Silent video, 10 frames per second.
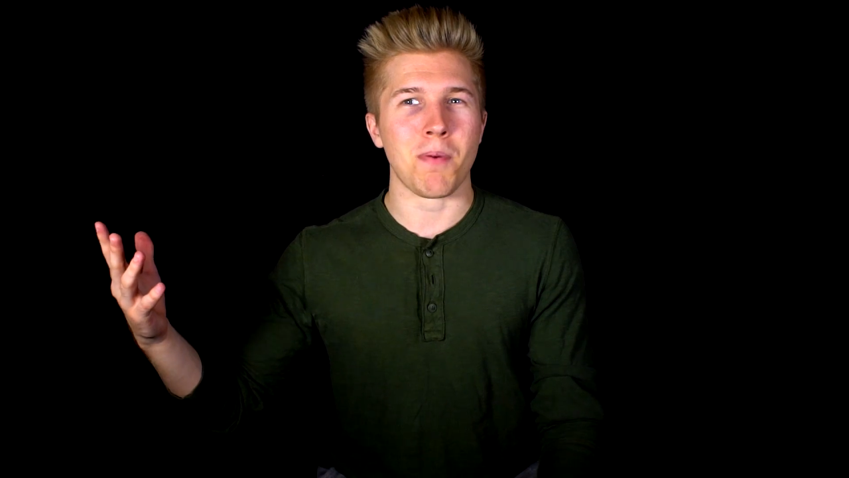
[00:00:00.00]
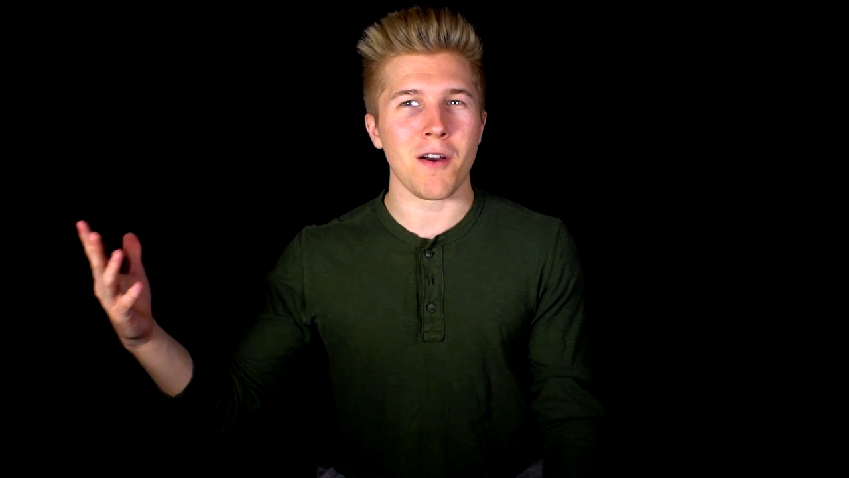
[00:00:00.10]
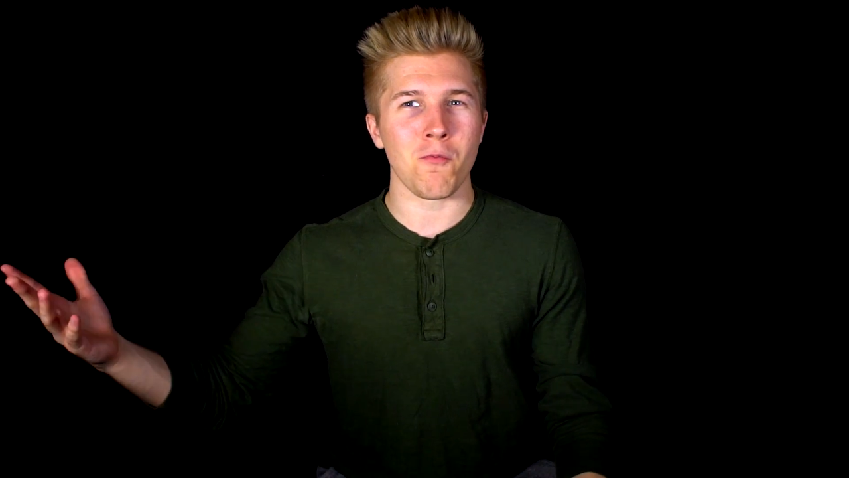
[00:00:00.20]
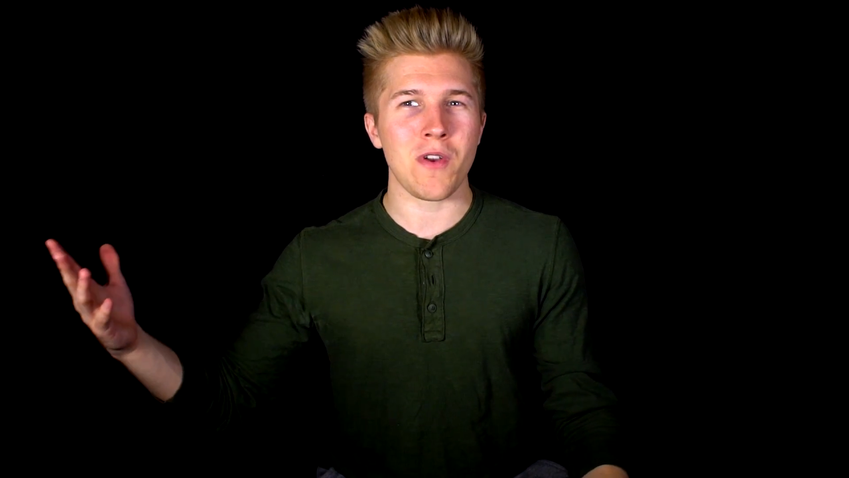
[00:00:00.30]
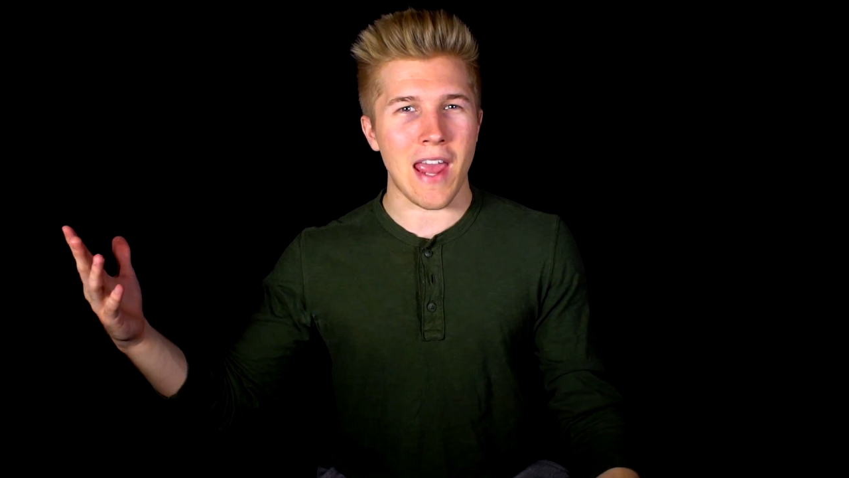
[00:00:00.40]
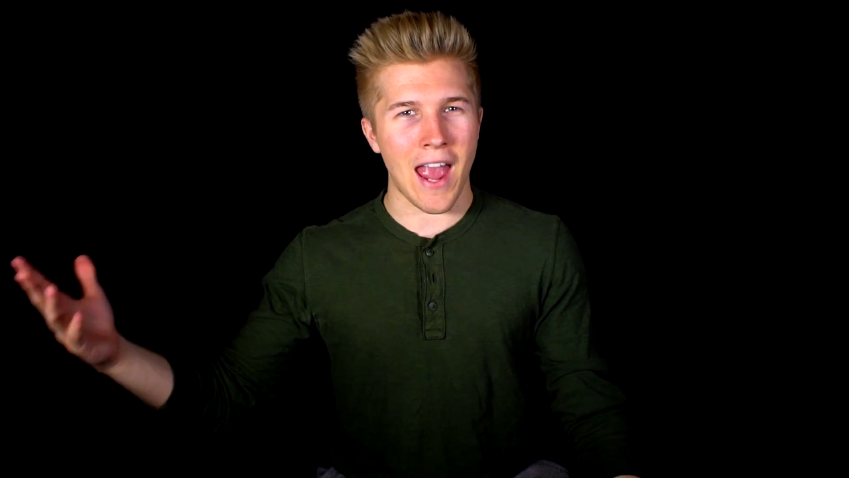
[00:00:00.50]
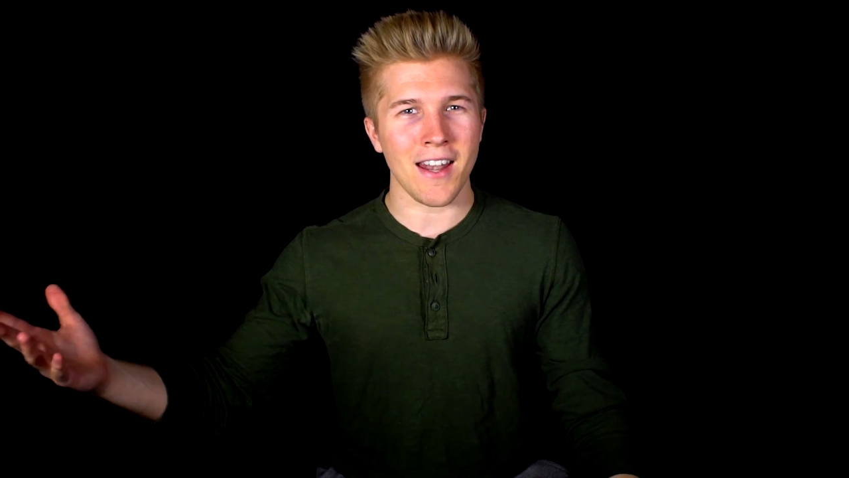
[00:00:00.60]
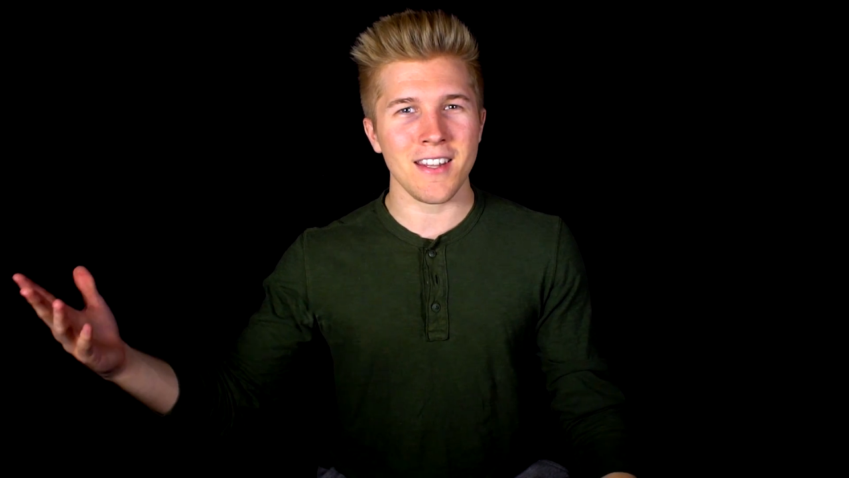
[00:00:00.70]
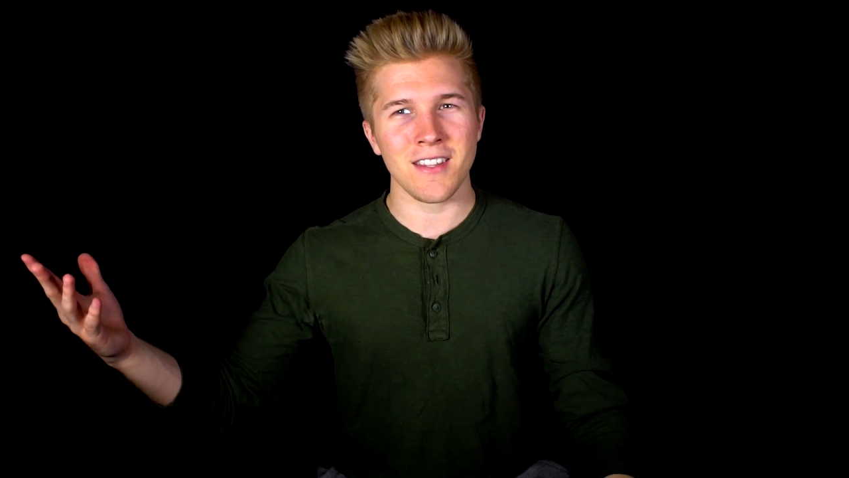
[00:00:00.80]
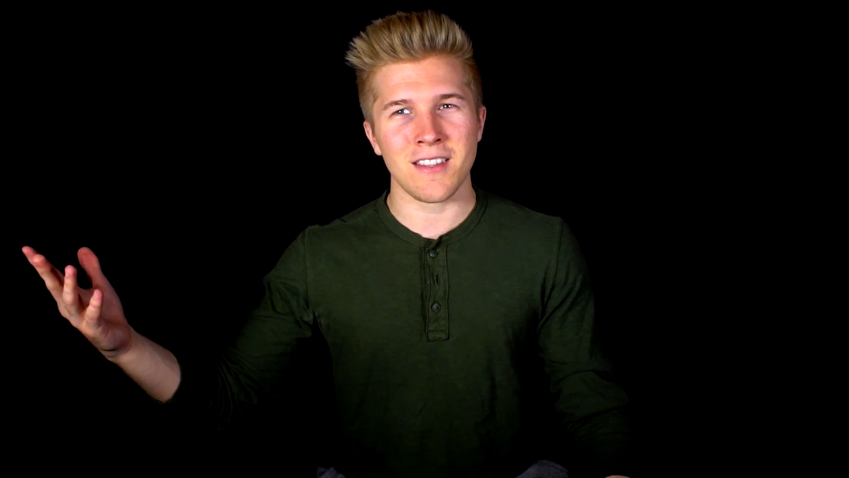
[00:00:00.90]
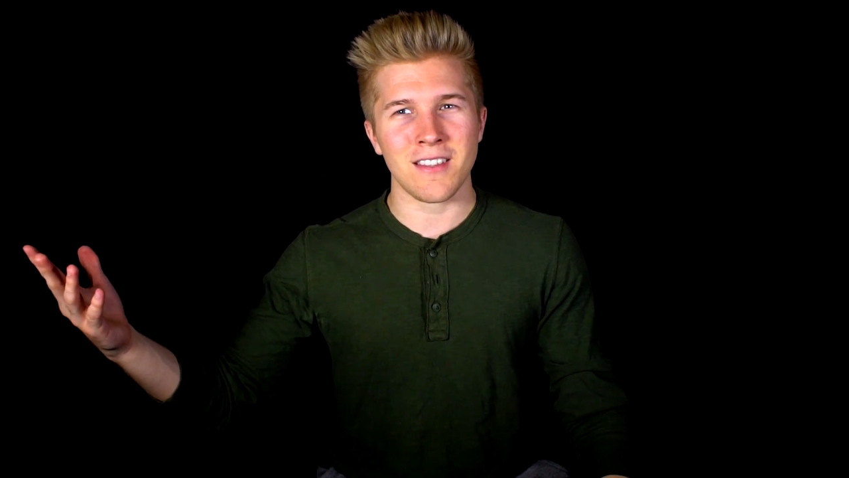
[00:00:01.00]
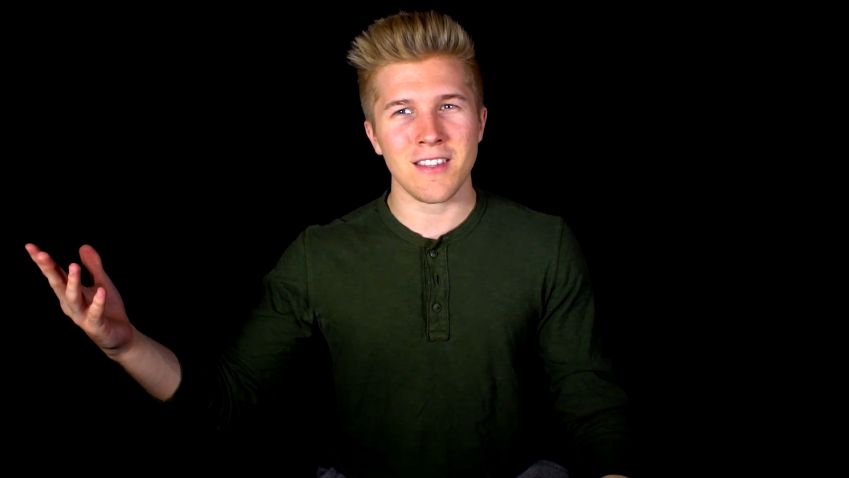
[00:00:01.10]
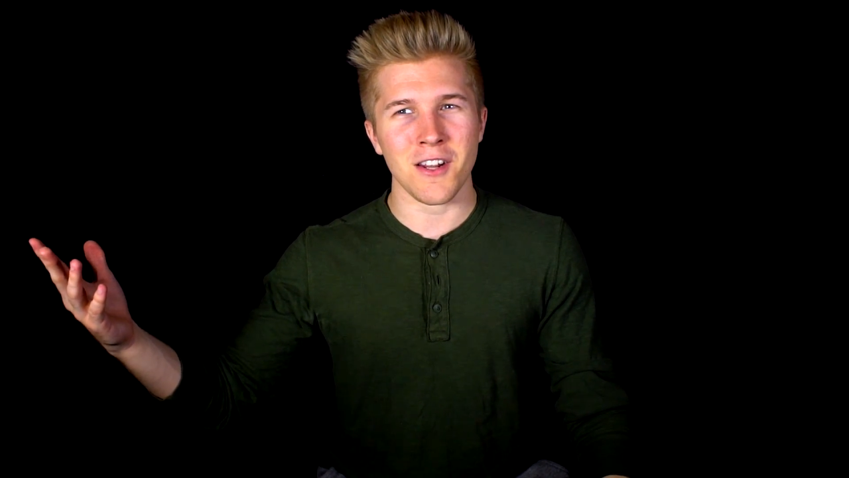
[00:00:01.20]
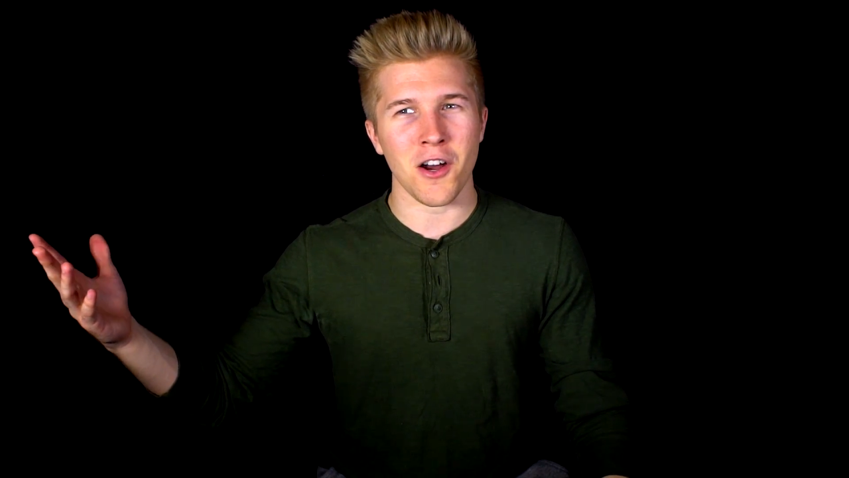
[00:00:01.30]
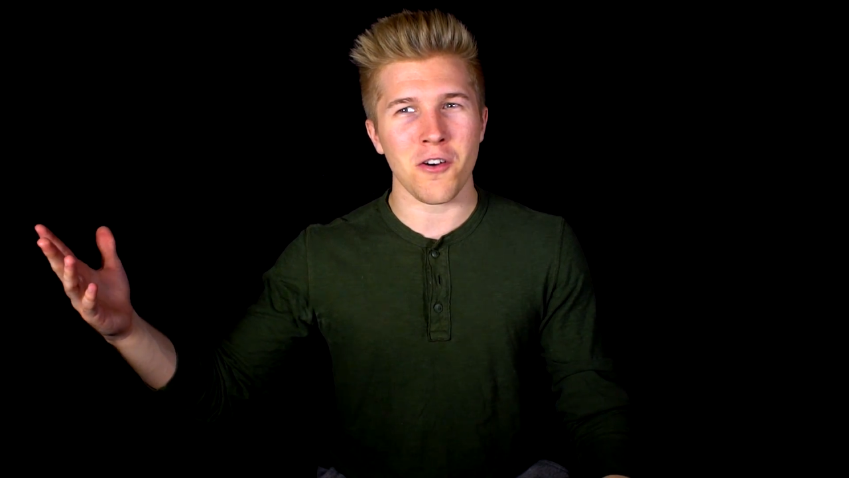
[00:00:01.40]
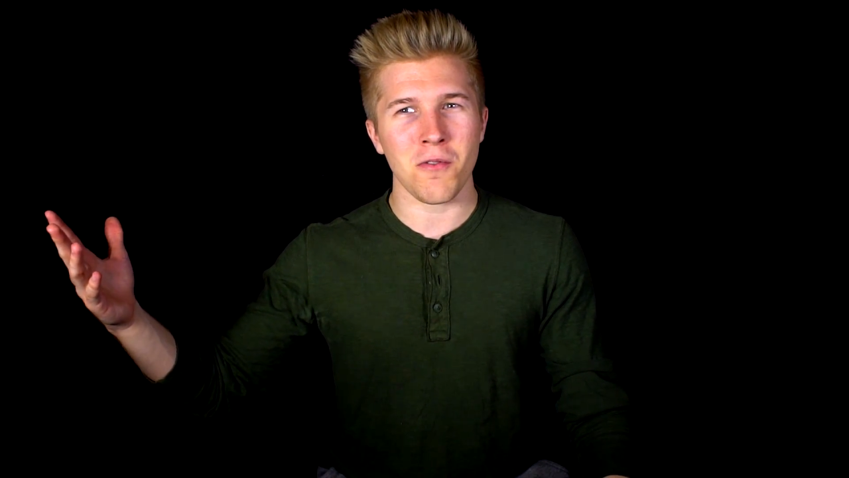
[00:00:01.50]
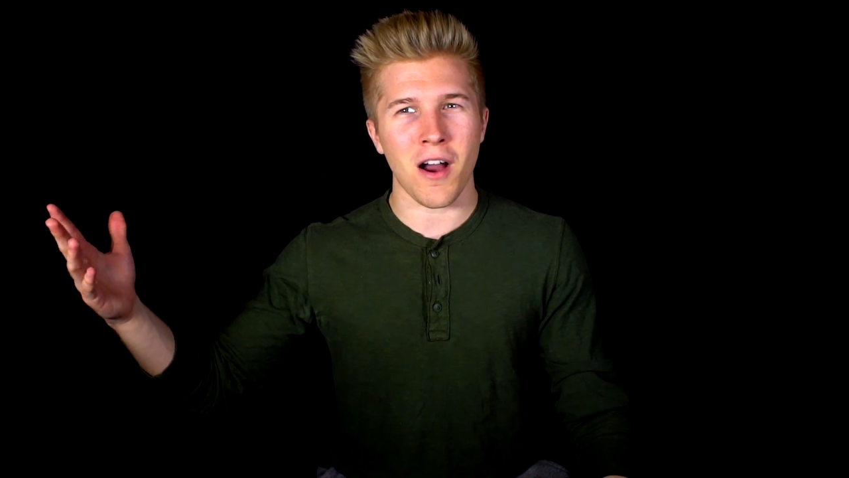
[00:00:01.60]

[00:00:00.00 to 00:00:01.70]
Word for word: but we ended, you know,